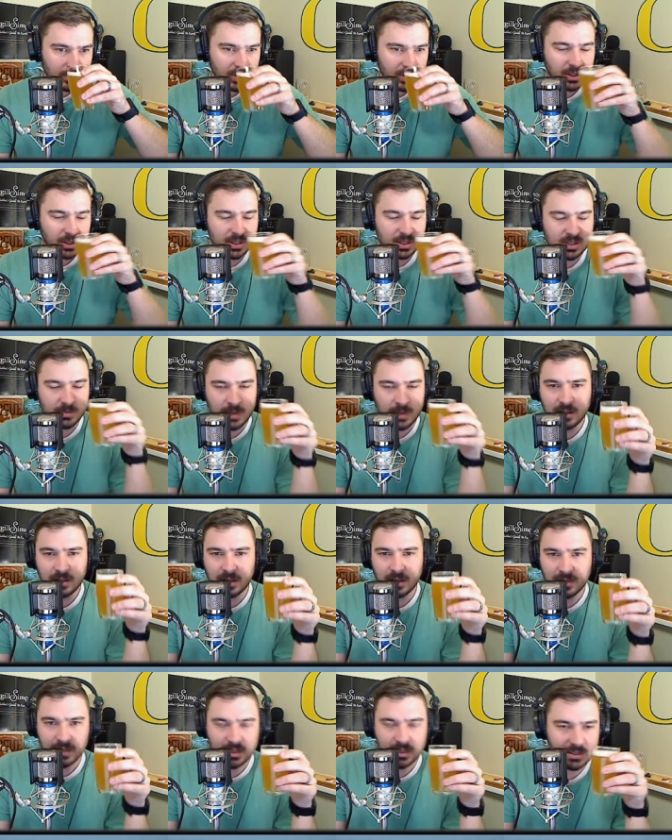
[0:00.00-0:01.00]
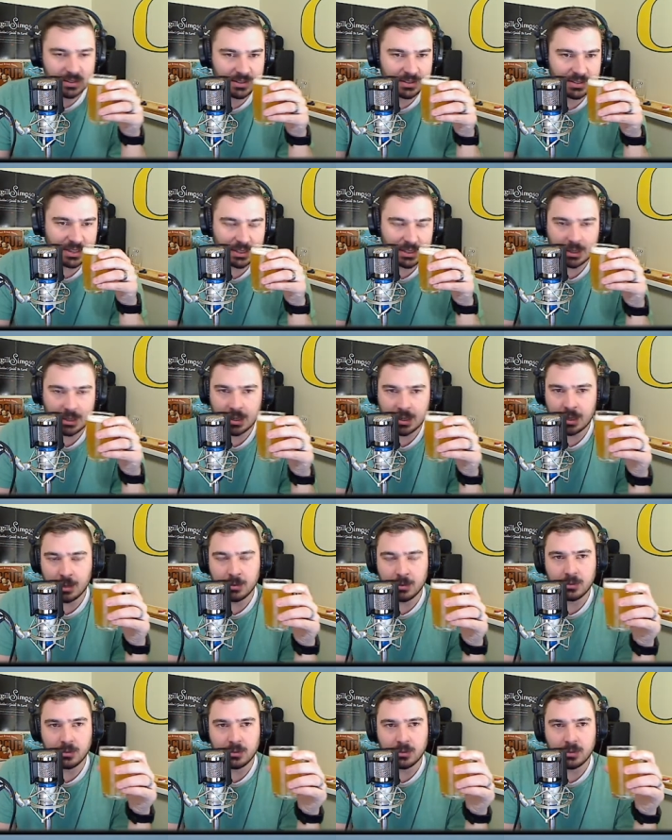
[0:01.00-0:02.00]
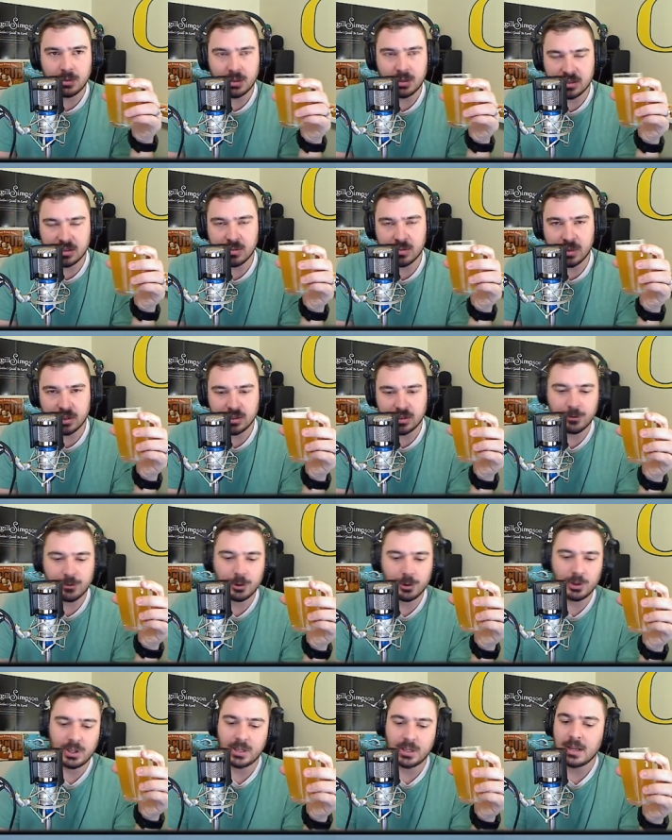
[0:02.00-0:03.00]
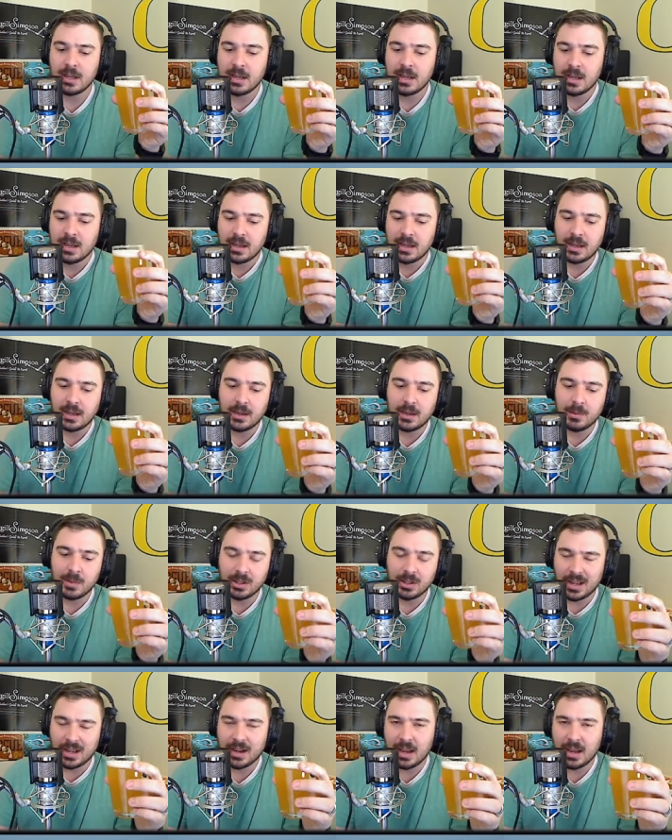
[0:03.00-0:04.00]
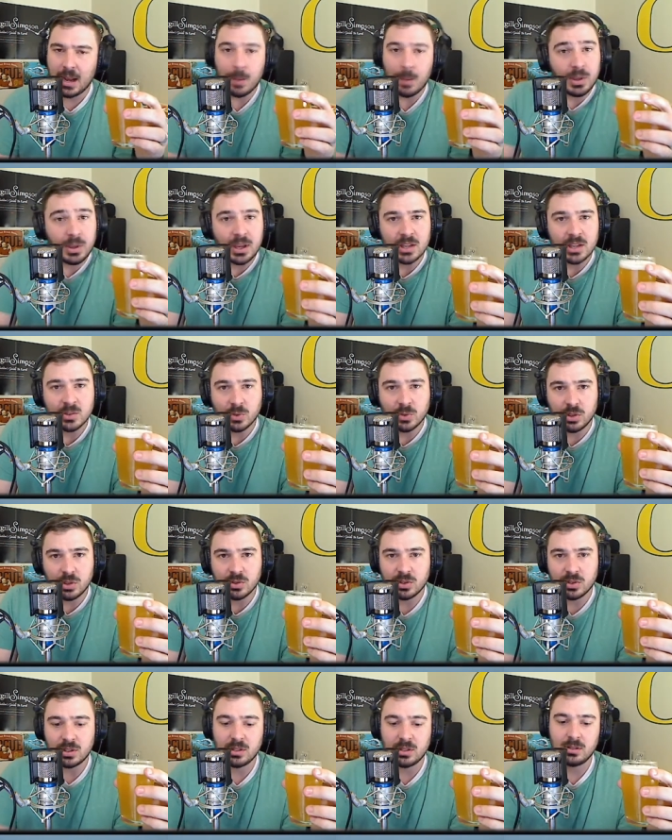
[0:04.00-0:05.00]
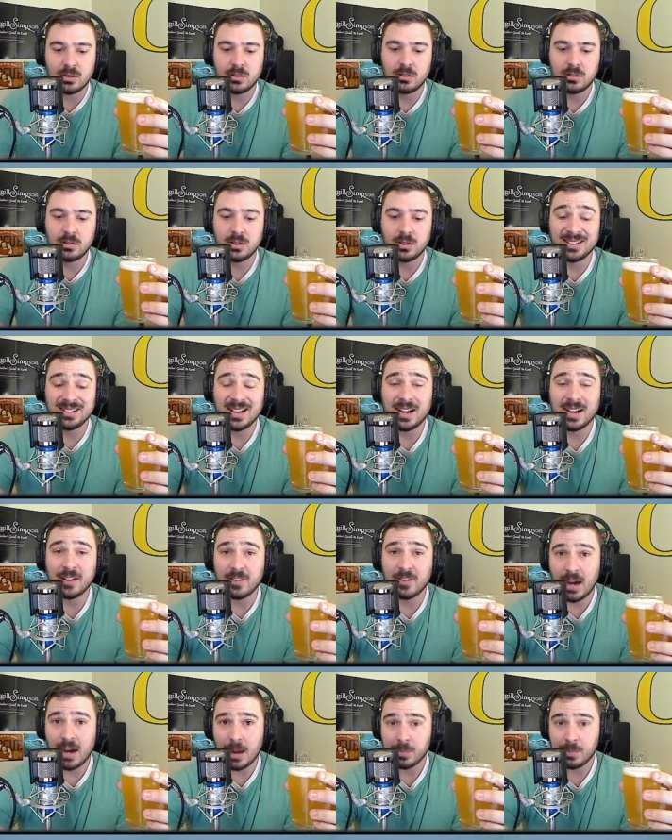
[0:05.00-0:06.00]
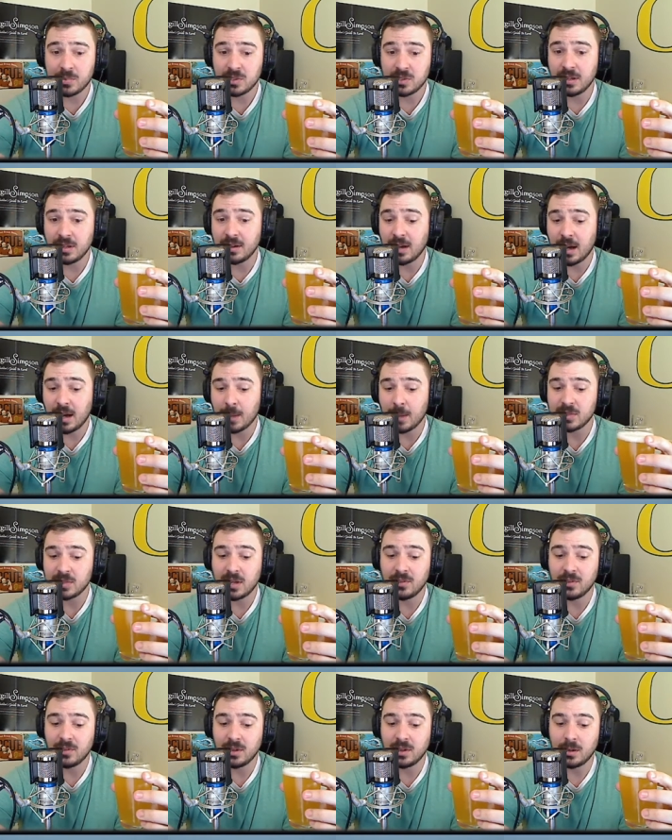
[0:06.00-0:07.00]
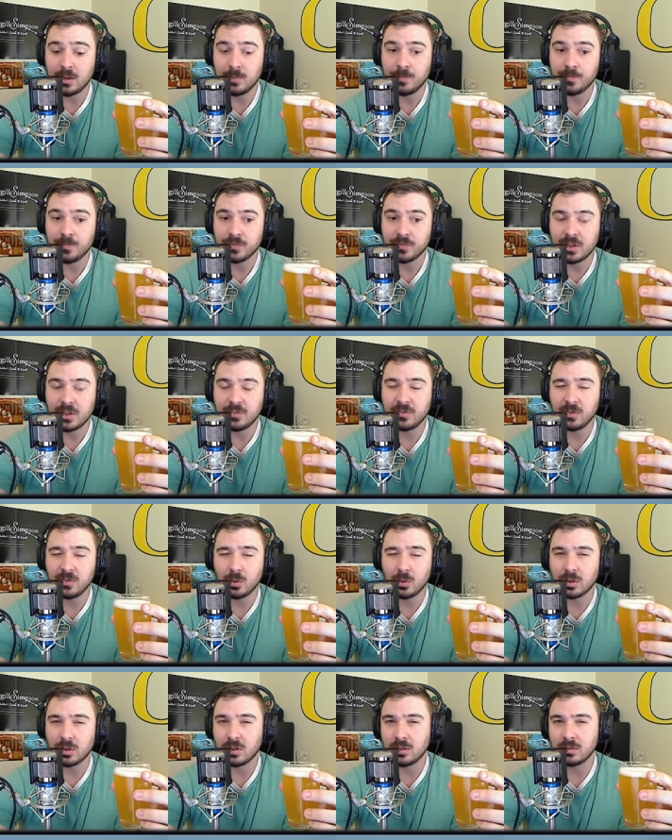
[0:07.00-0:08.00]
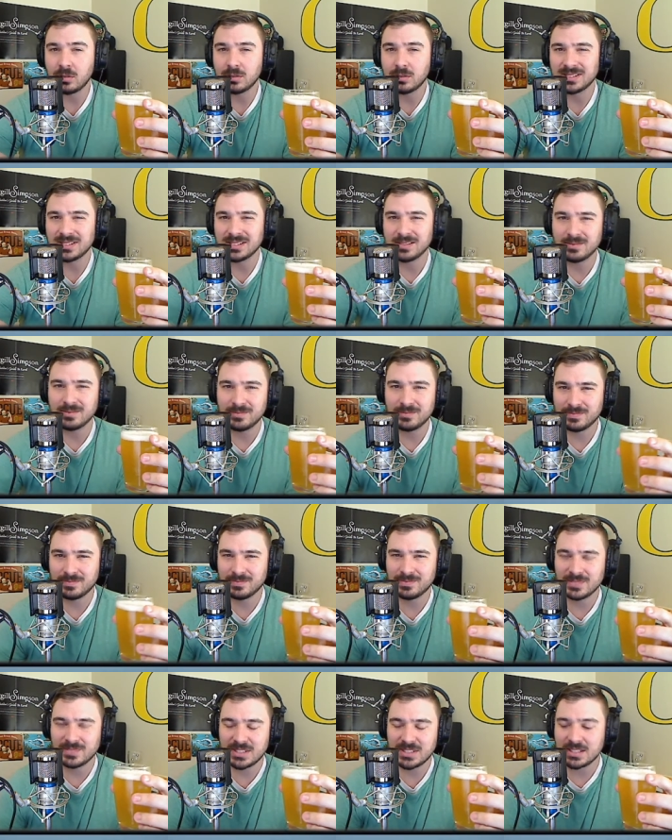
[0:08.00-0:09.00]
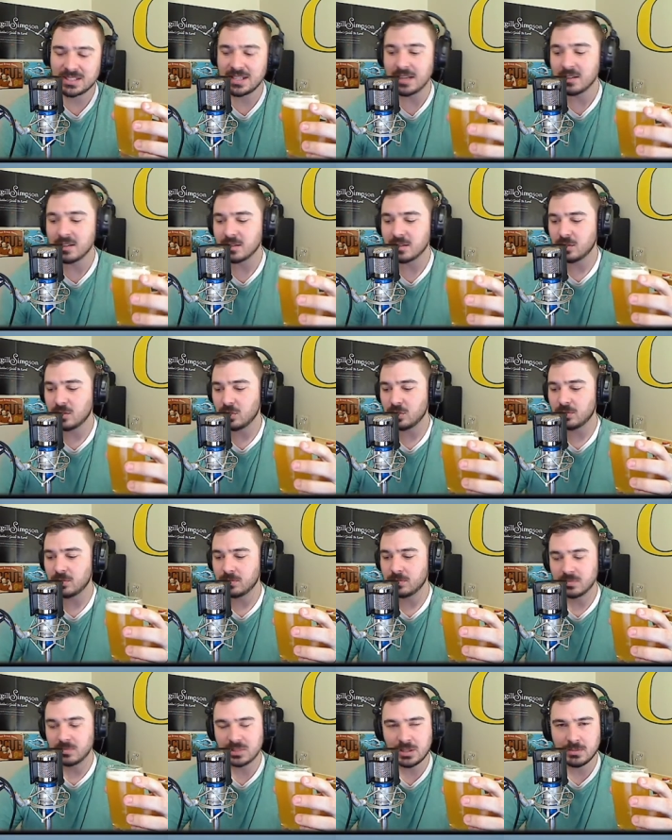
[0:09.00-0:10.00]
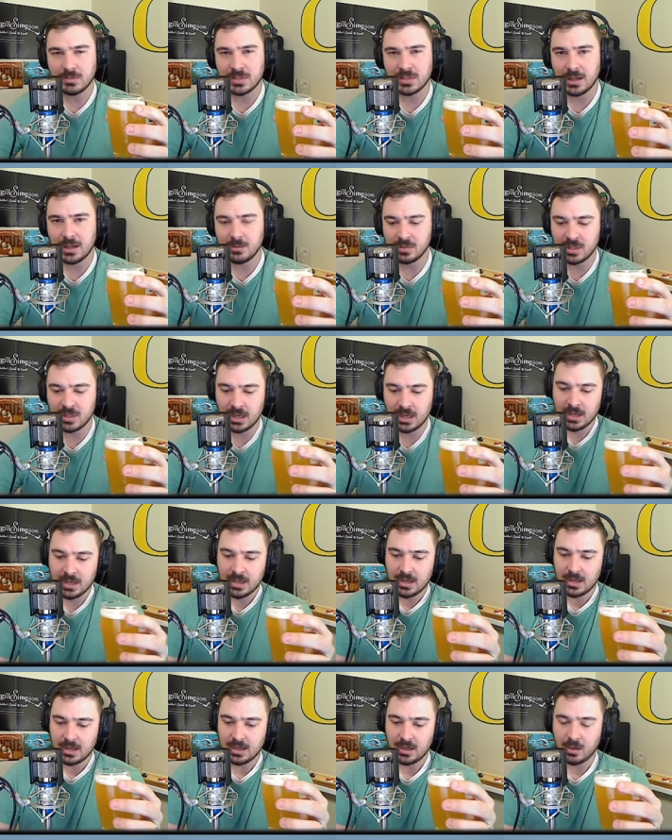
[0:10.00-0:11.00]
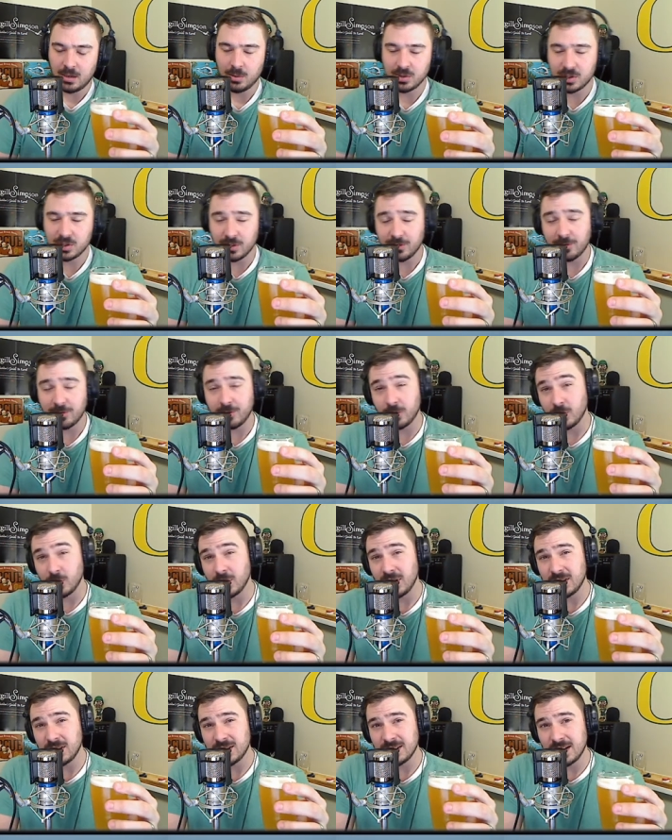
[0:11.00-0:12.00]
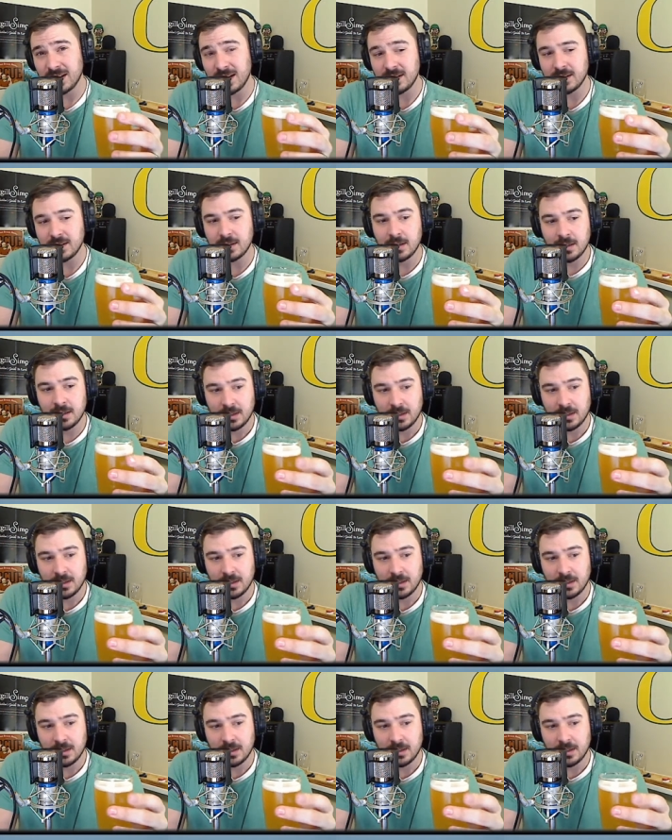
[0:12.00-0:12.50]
The smell on this is like, it smells fruity. A lot of IPAs will use a lot of hops, and hops have a floral scent to them sometimes, almost a fruity scent